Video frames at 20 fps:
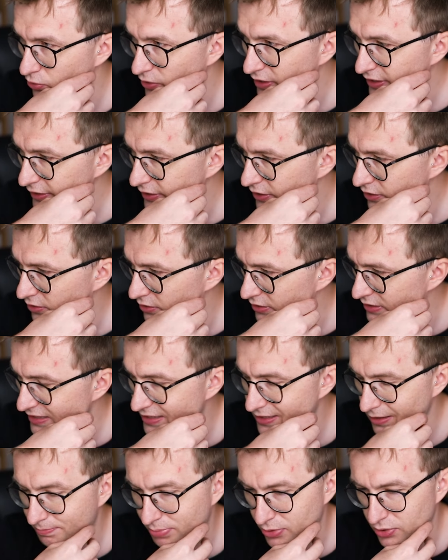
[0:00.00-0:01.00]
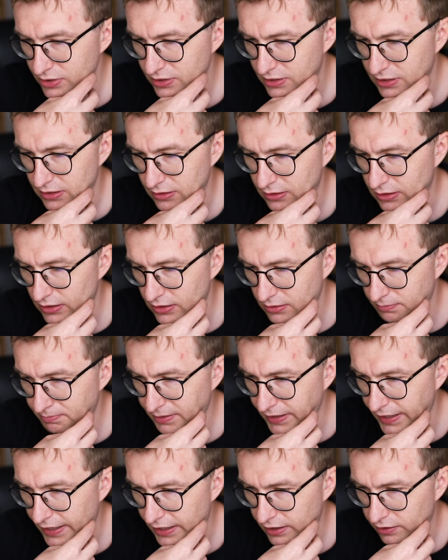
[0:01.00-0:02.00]
Really disappointing
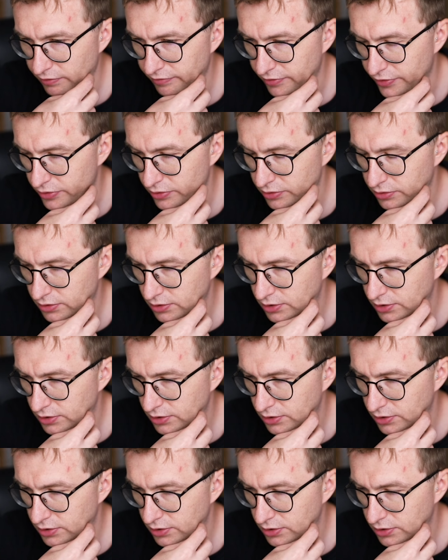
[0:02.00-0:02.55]
behavior